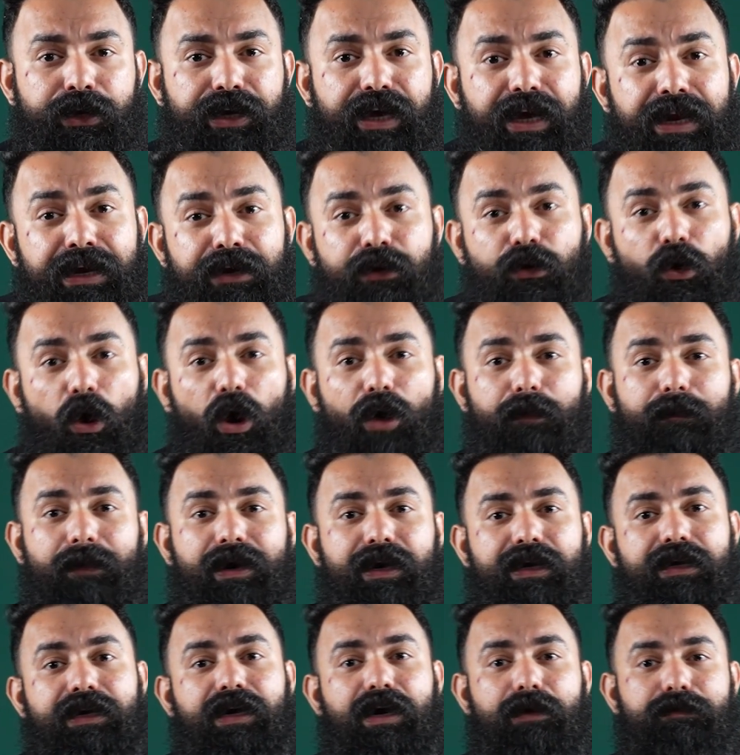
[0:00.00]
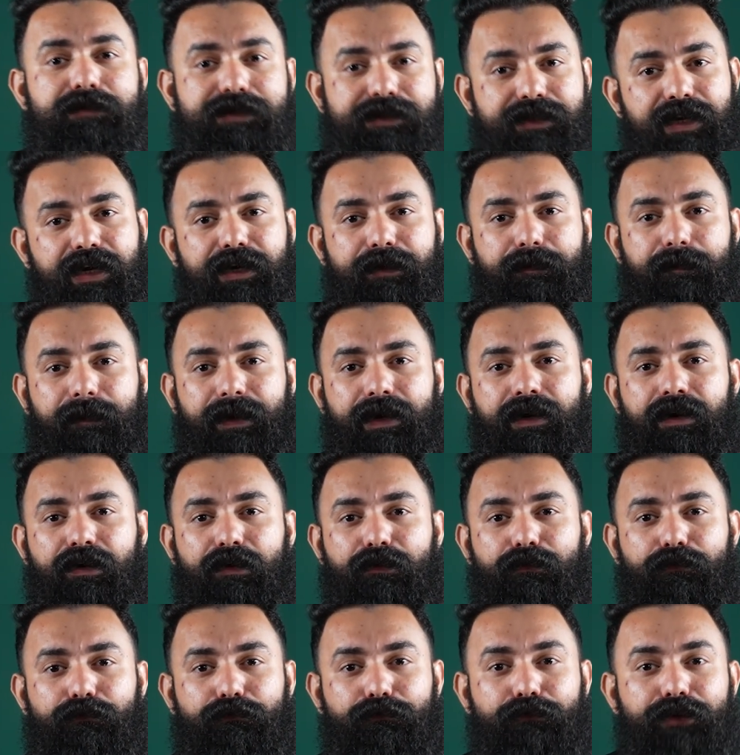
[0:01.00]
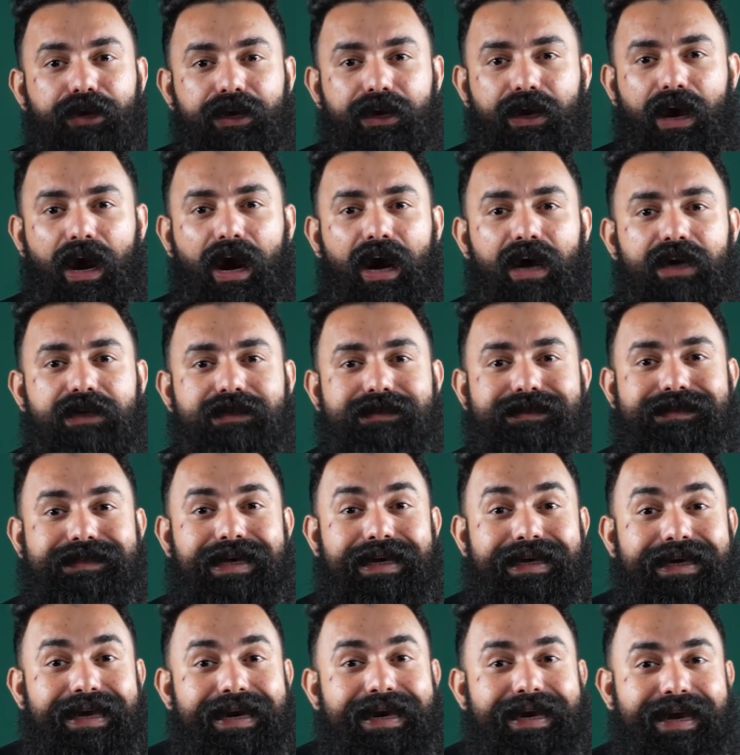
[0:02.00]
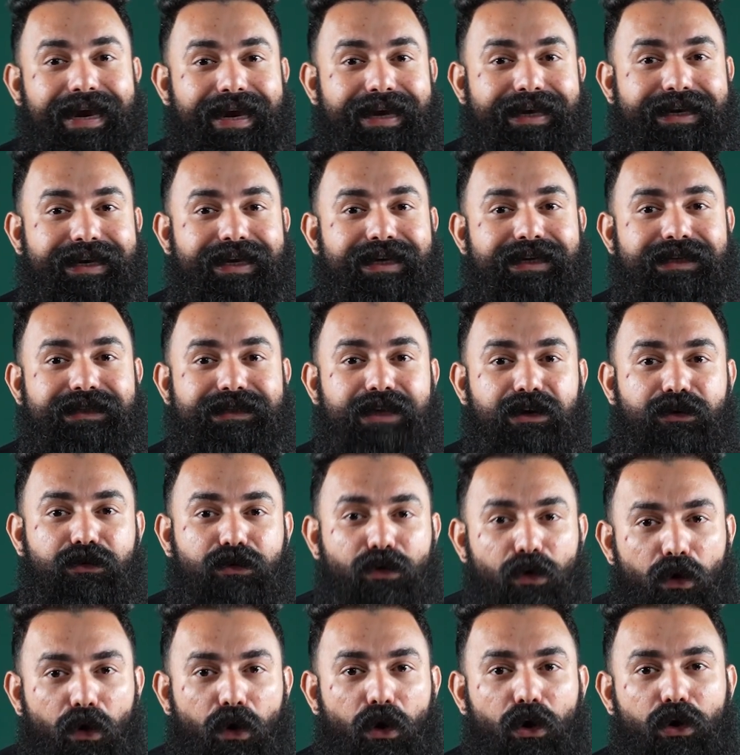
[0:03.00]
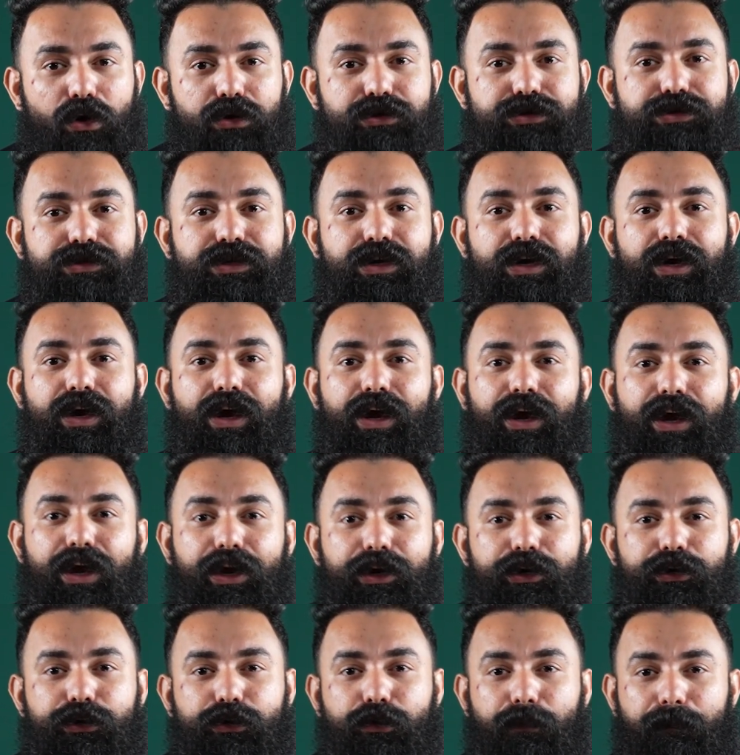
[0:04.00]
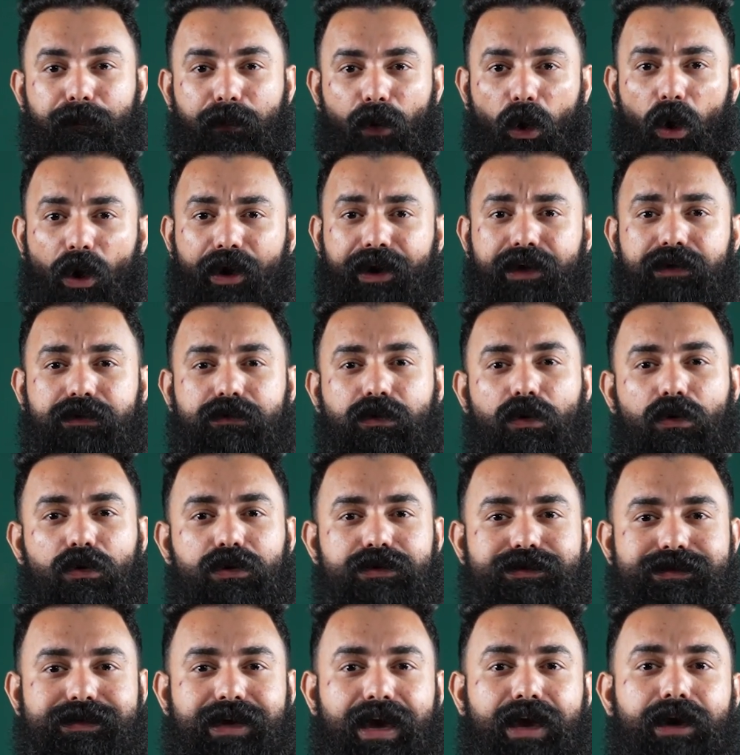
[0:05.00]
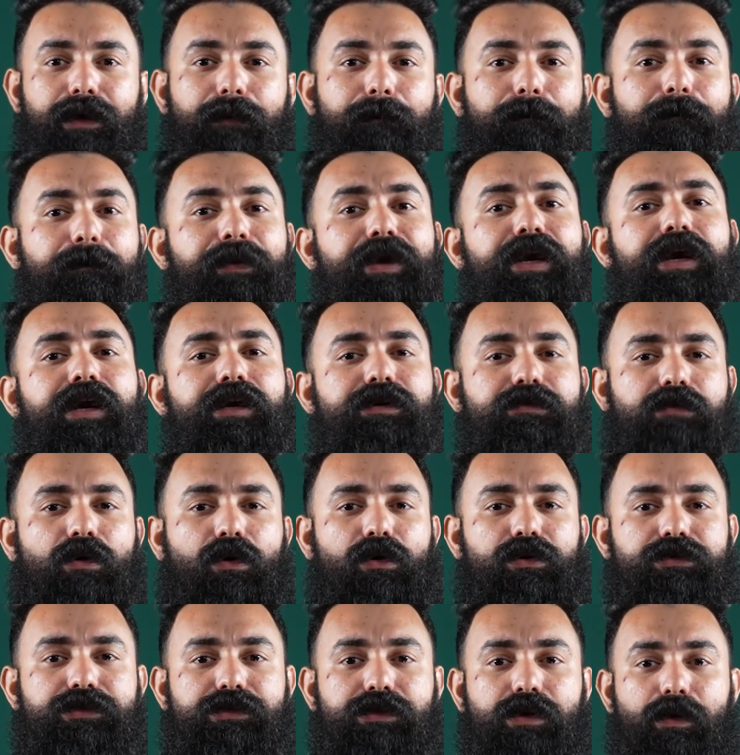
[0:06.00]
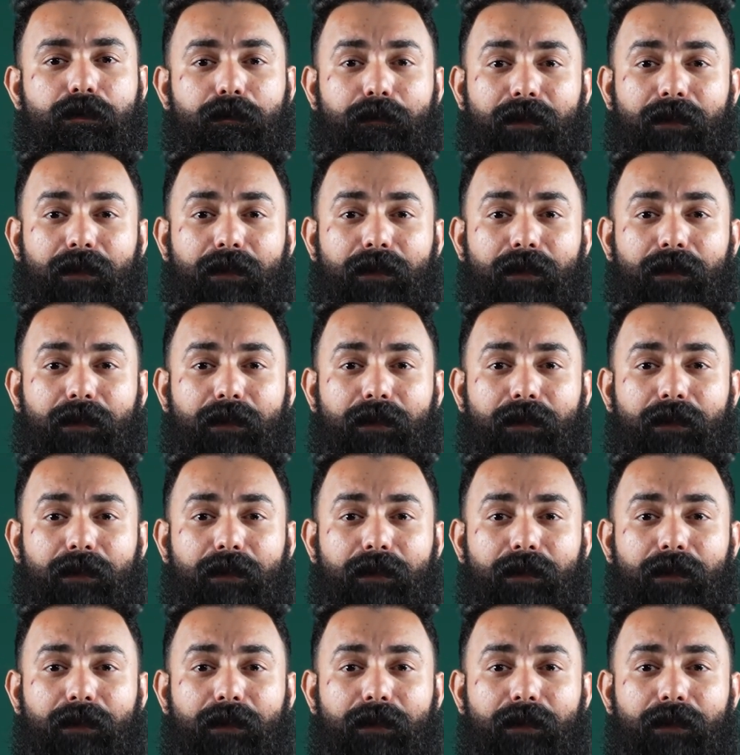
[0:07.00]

In normal income statement, we are segregating the cost into product cost and period cost.